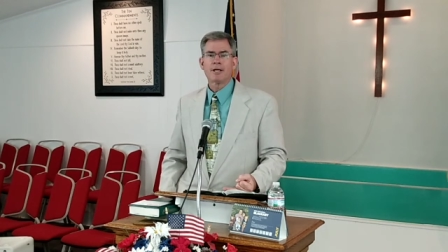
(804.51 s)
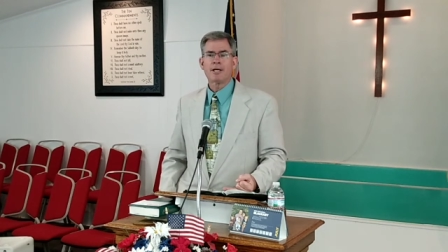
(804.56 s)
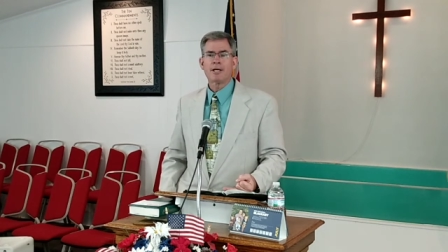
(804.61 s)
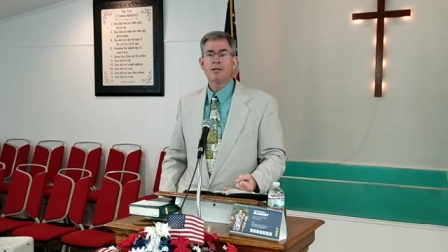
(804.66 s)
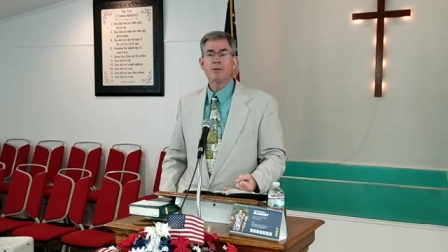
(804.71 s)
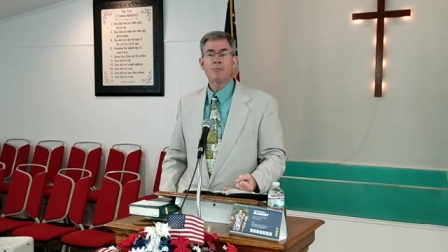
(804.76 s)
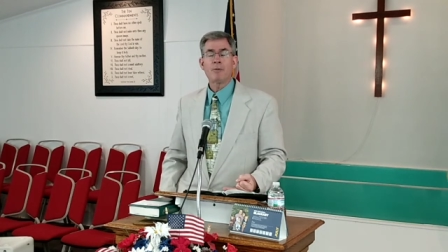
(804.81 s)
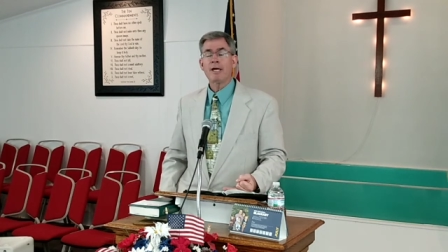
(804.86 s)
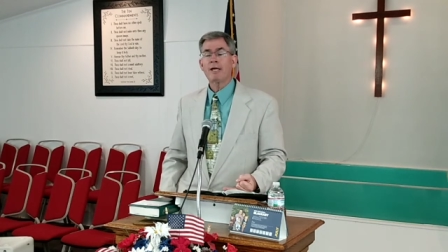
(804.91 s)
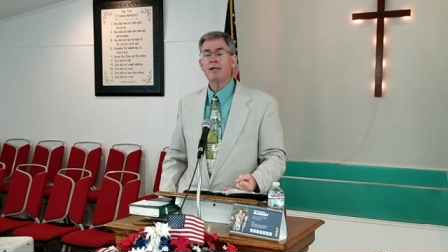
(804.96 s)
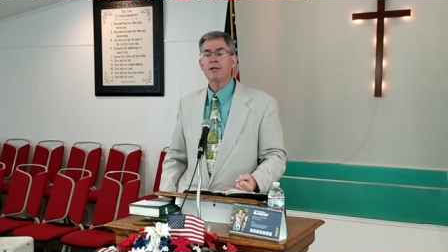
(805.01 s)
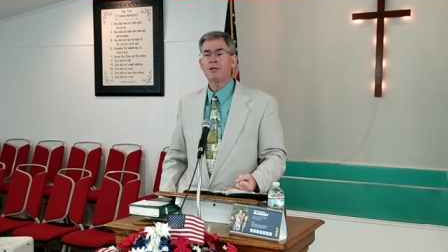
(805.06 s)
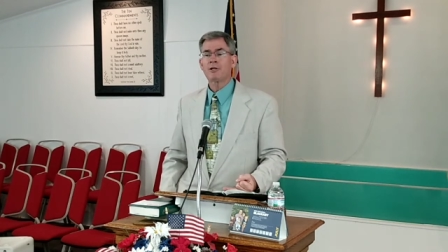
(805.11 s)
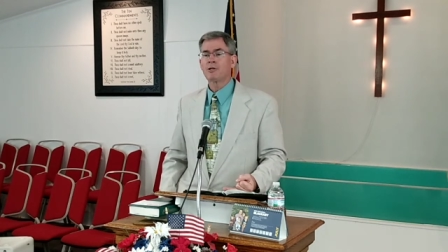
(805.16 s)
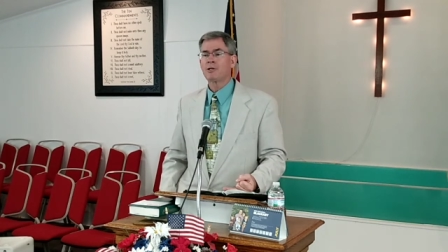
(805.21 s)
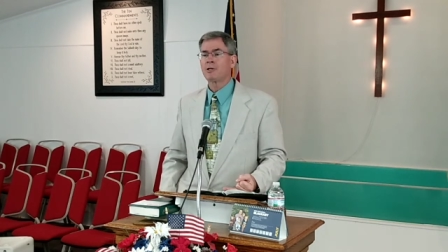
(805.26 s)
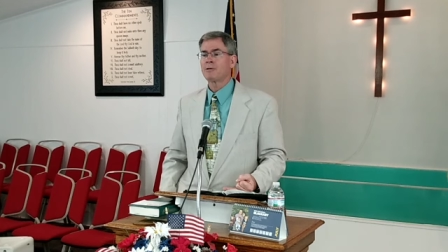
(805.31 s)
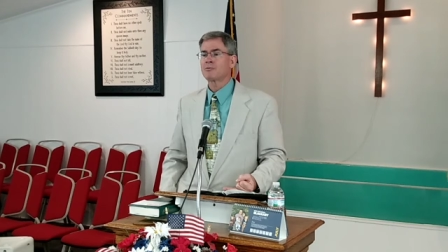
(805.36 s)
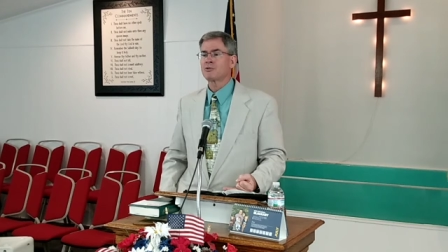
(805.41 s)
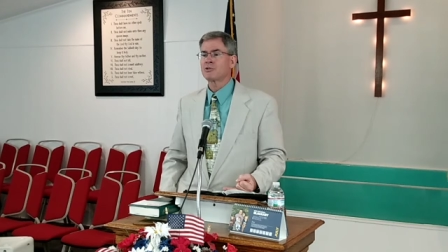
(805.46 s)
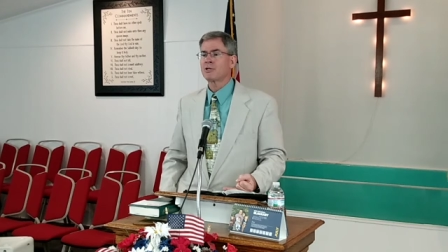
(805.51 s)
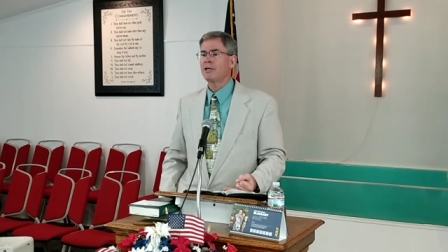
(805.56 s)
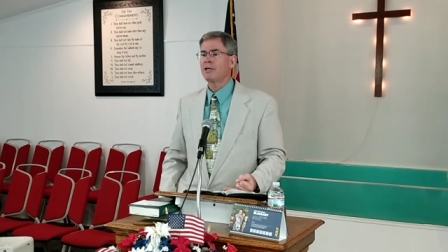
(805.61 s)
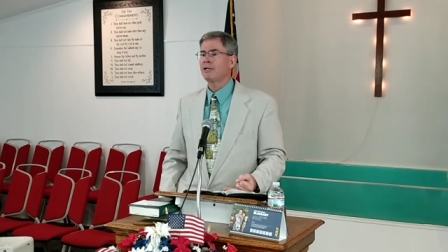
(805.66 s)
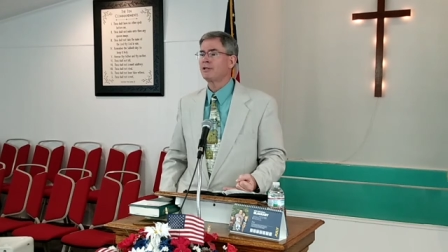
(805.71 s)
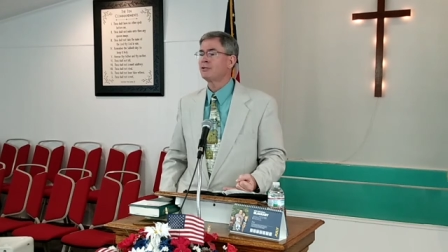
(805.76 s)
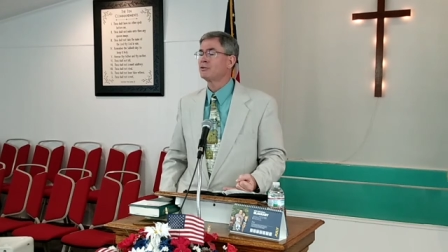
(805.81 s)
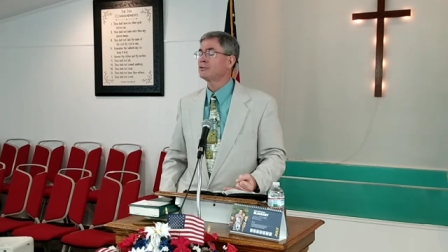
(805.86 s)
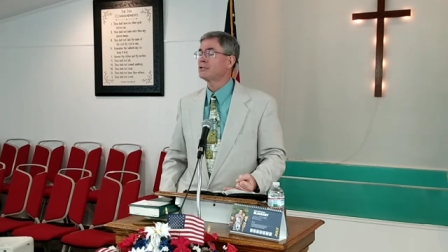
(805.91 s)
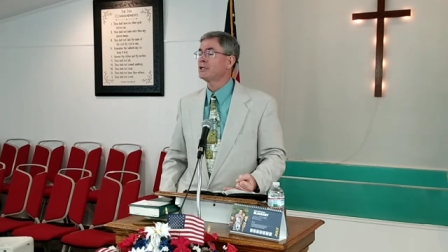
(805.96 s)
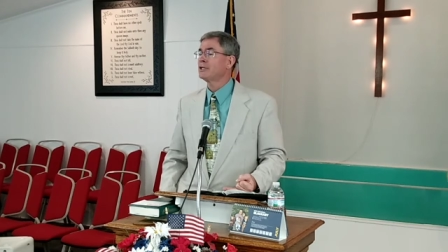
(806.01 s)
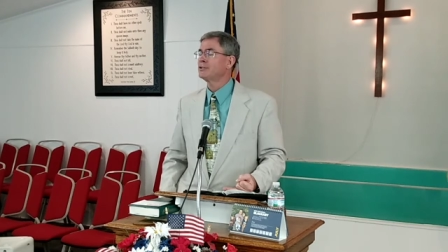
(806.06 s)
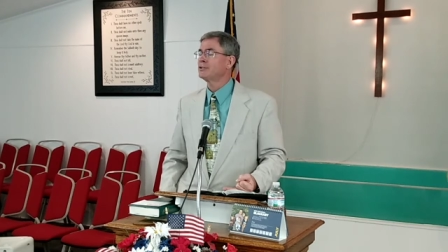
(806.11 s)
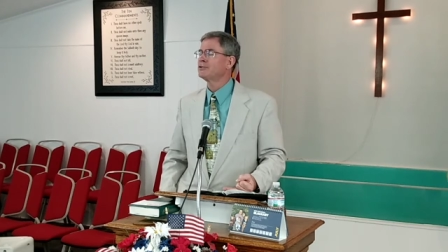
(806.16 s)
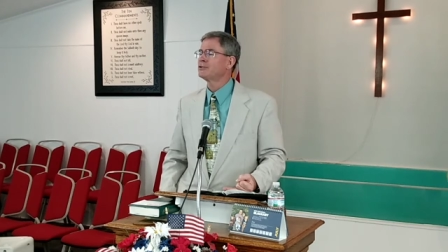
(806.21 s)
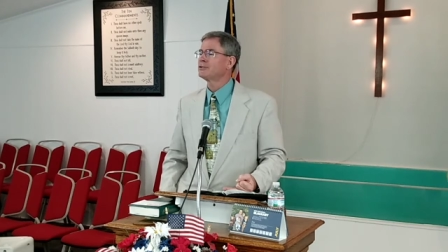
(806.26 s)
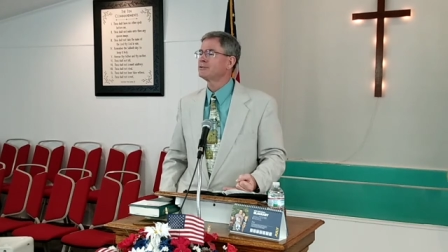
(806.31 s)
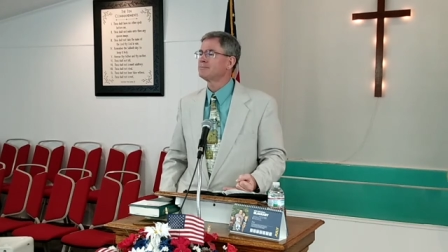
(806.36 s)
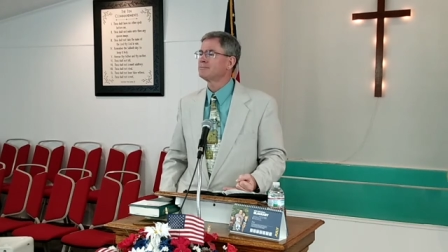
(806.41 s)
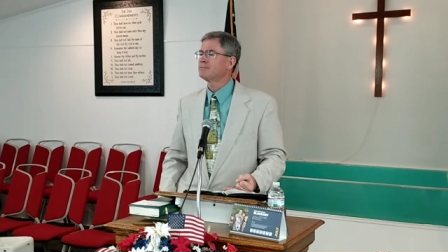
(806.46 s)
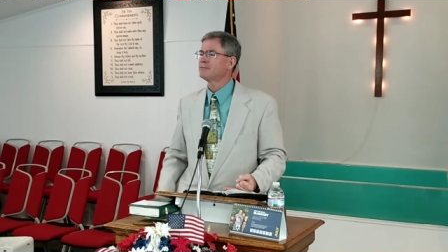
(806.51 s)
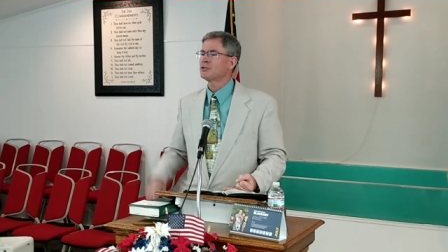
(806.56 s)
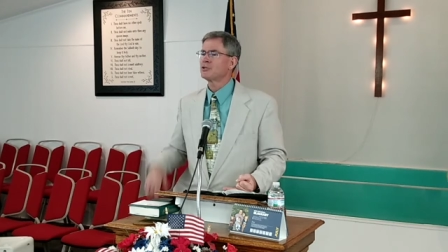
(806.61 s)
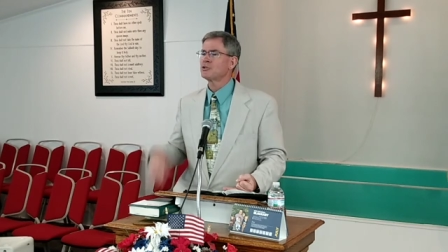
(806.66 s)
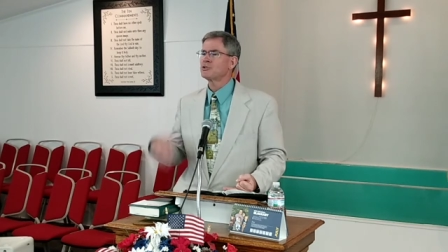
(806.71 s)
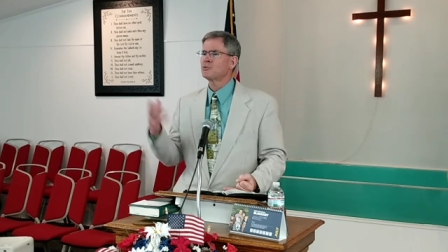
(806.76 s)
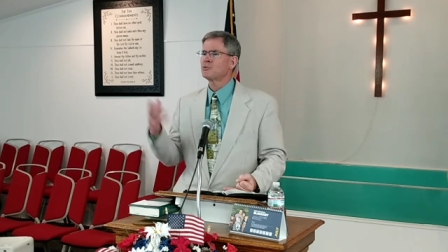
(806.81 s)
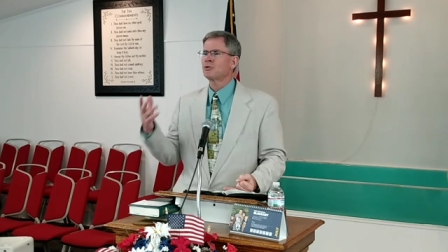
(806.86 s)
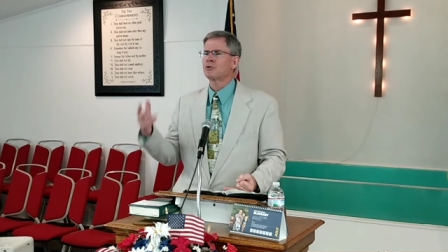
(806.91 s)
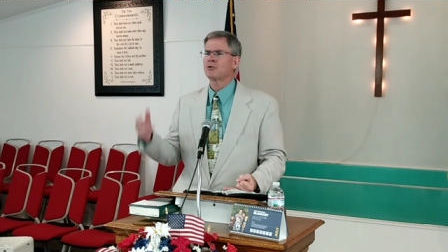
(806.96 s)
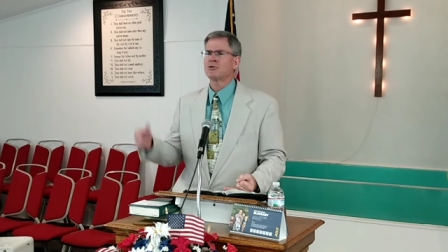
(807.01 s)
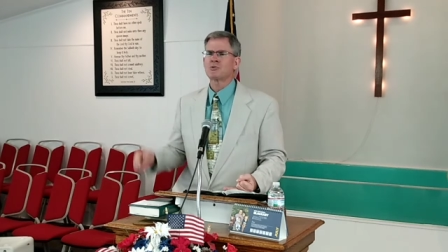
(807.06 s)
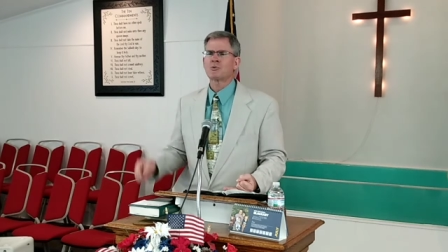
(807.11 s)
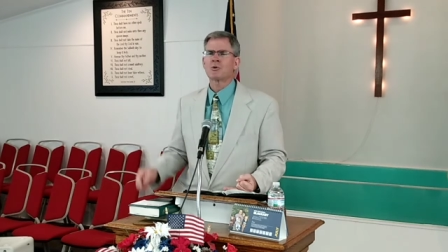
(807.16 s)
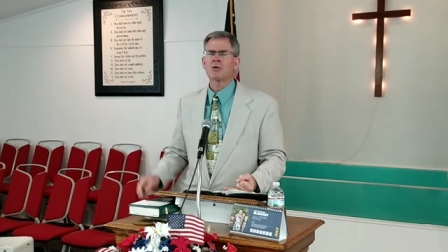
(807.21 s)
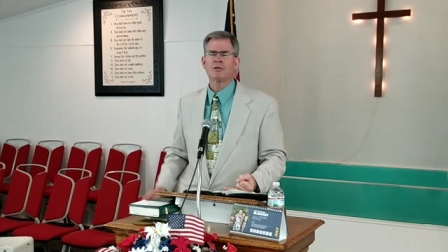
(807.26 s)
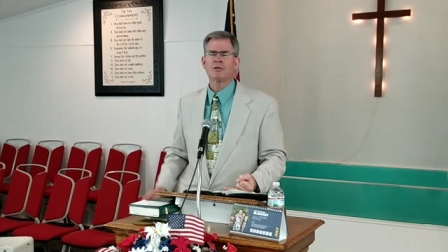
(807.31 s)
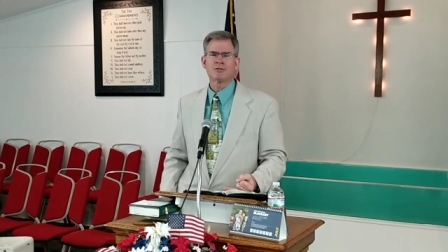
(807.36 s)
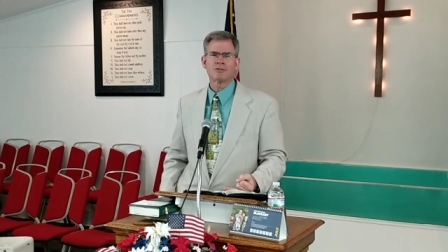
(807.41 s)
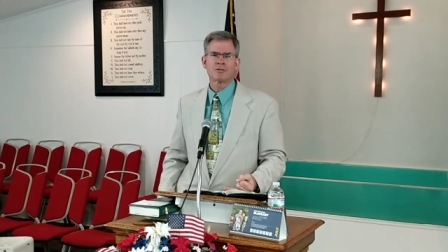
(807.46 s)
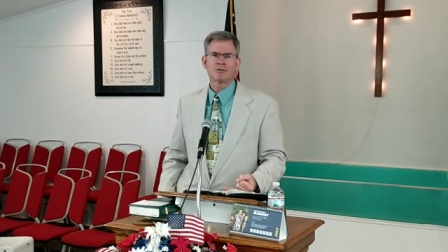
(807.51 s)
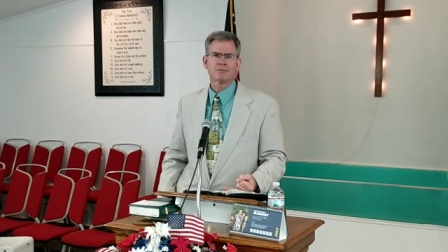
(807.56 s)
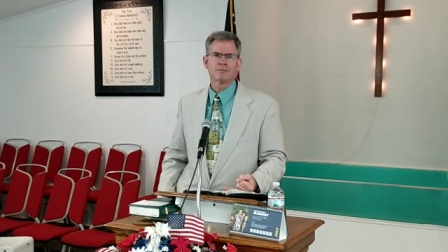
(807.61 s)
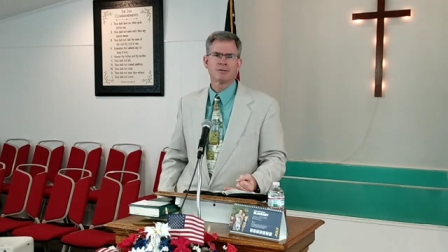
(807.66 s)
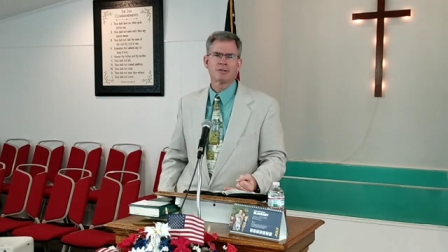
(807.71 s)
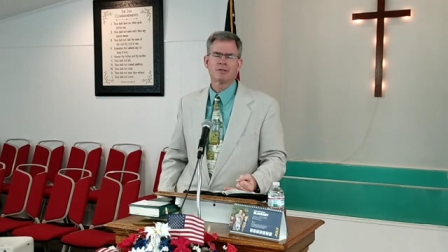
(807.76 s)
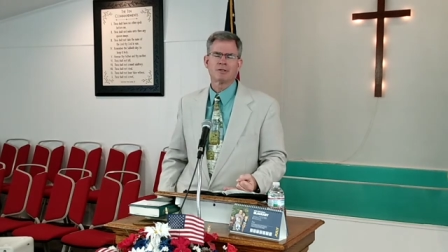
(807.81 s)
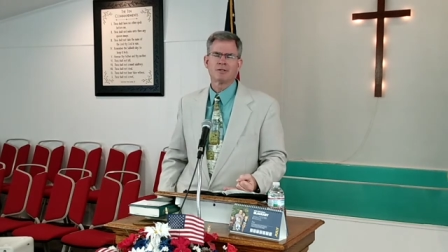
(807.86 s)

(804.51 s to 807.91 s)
And the man ended up saying, he says, this were his words,